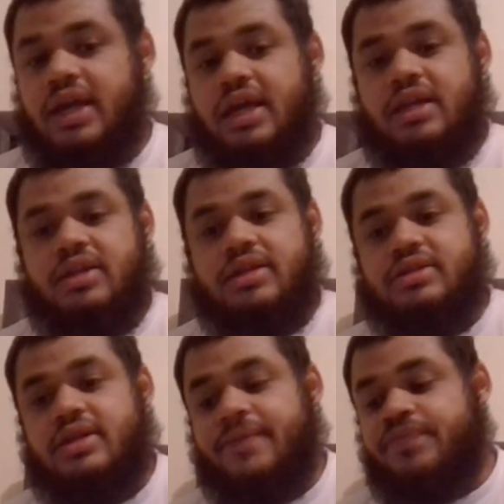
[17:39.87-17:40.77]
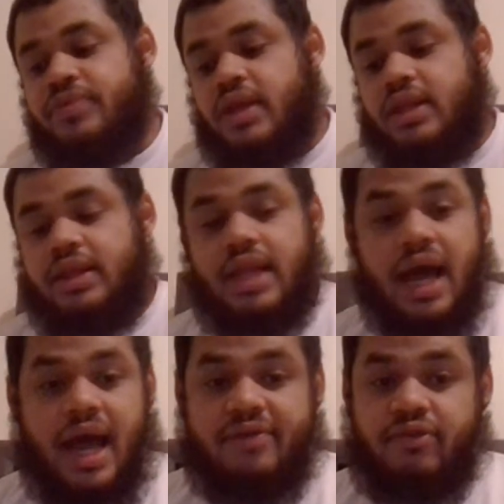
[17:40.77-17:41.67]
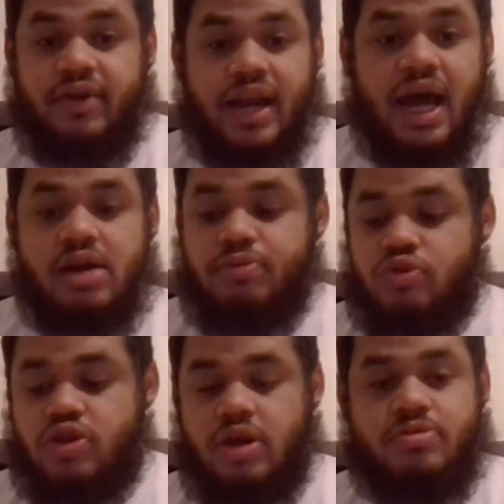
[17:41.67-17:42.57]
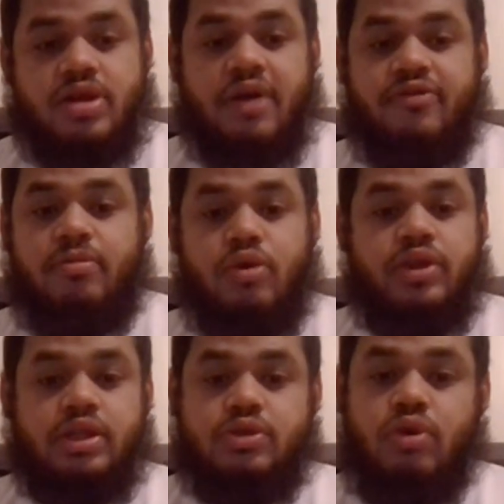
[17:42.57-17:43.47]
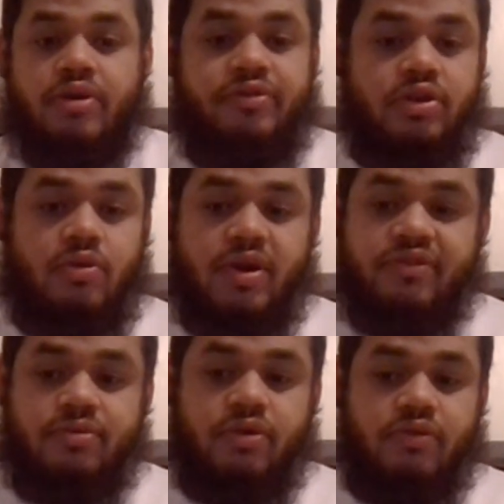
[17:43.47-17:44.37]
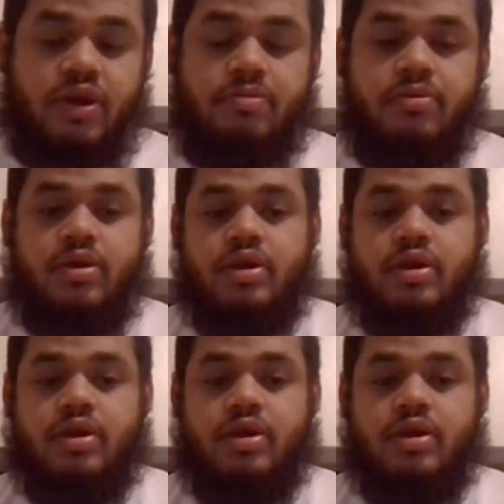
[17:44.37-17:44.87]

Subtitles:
He does not have a reliable jump shot from more than 12 feet away from the rim.